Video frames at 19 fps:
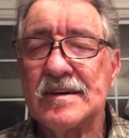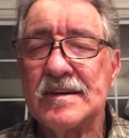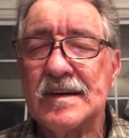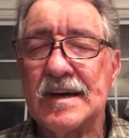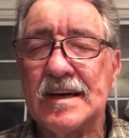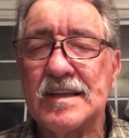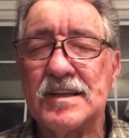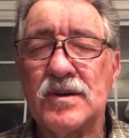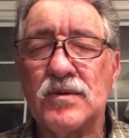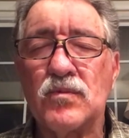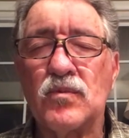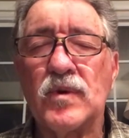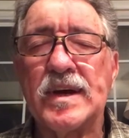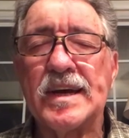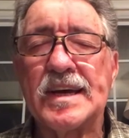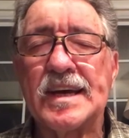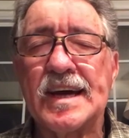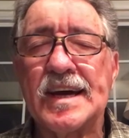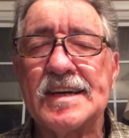and that we
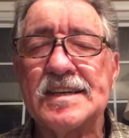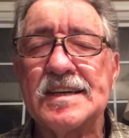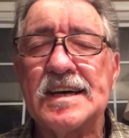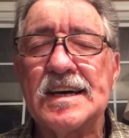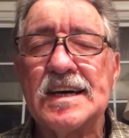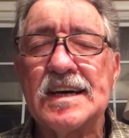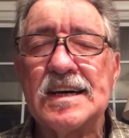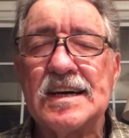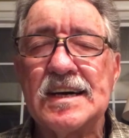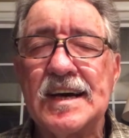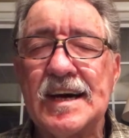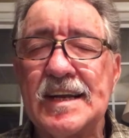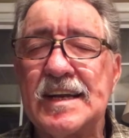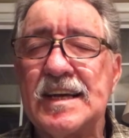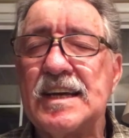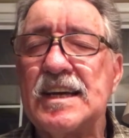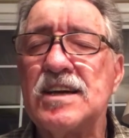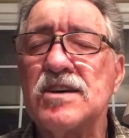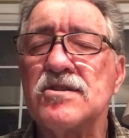can
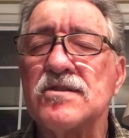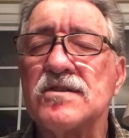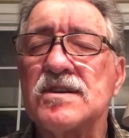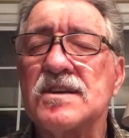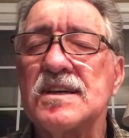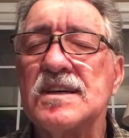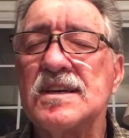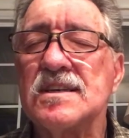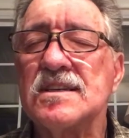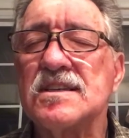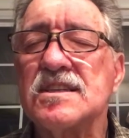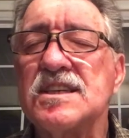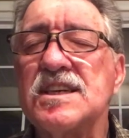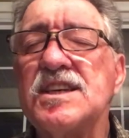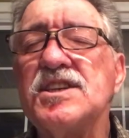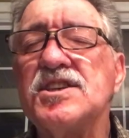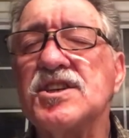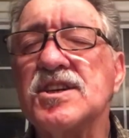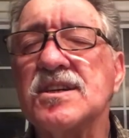adhere to His
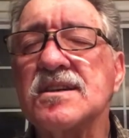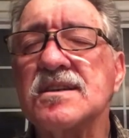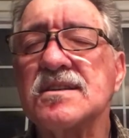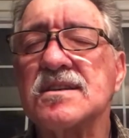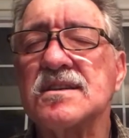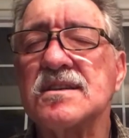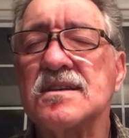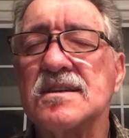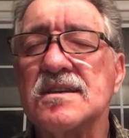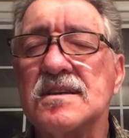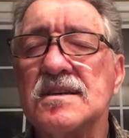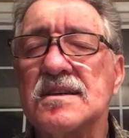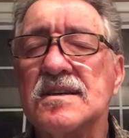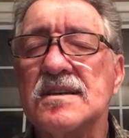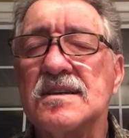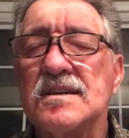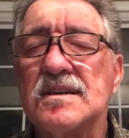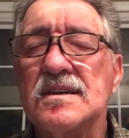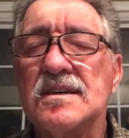teachings
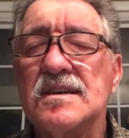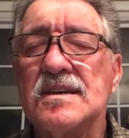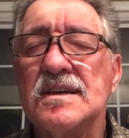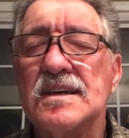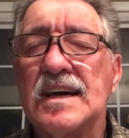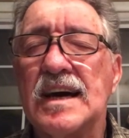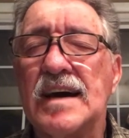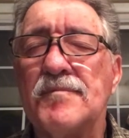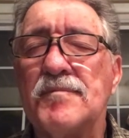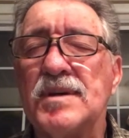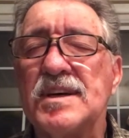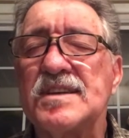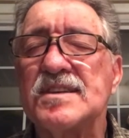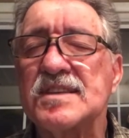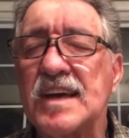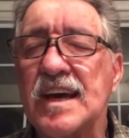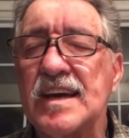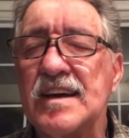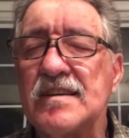and be
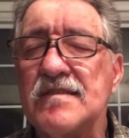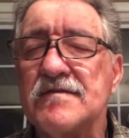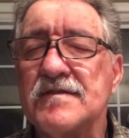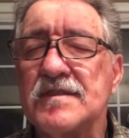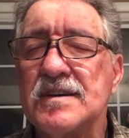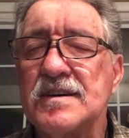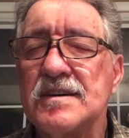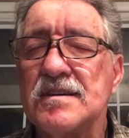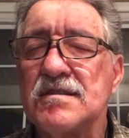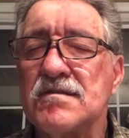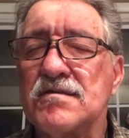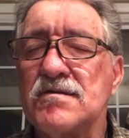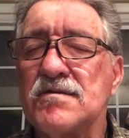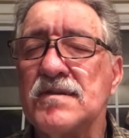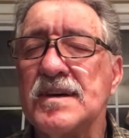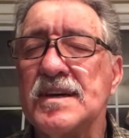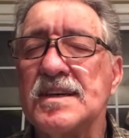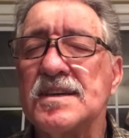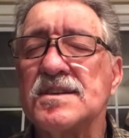saved through
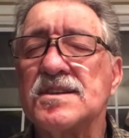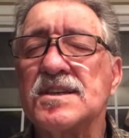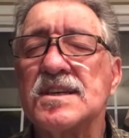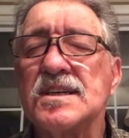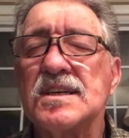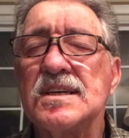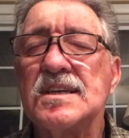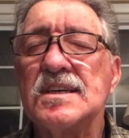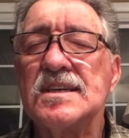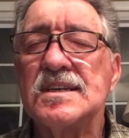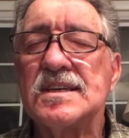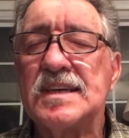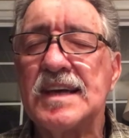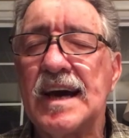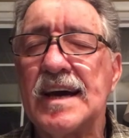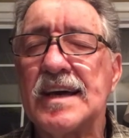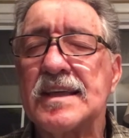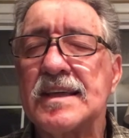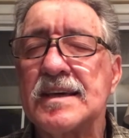His
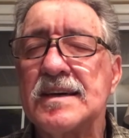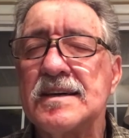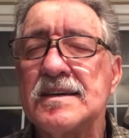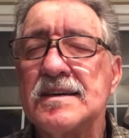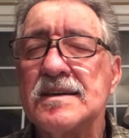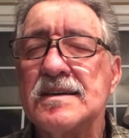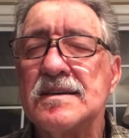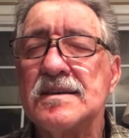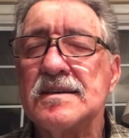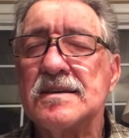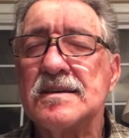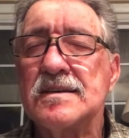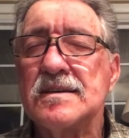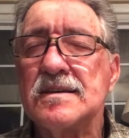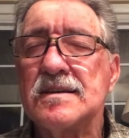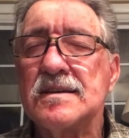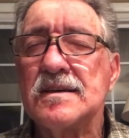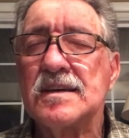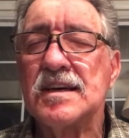death,
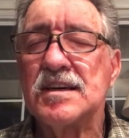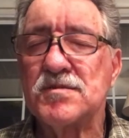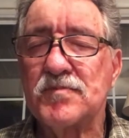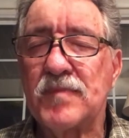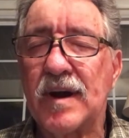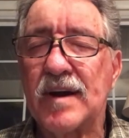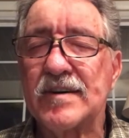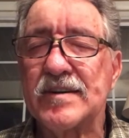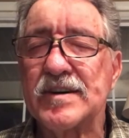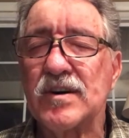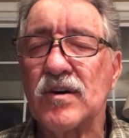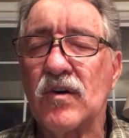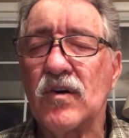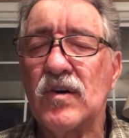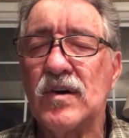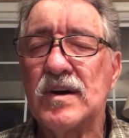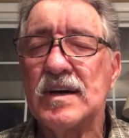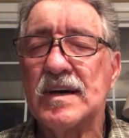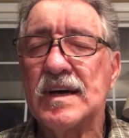His burial,
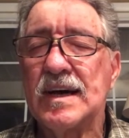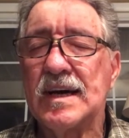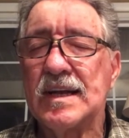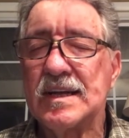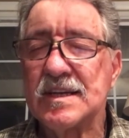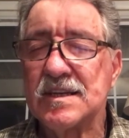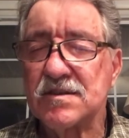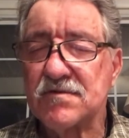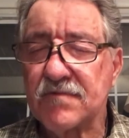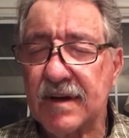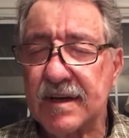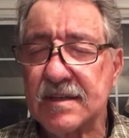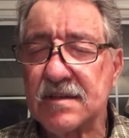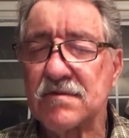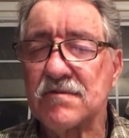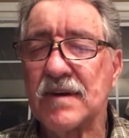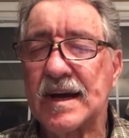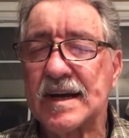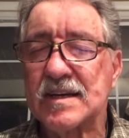and His
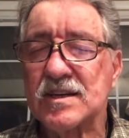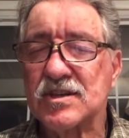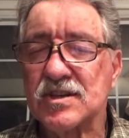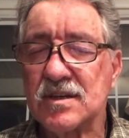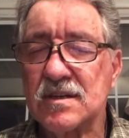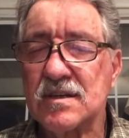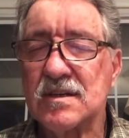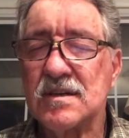resurrection.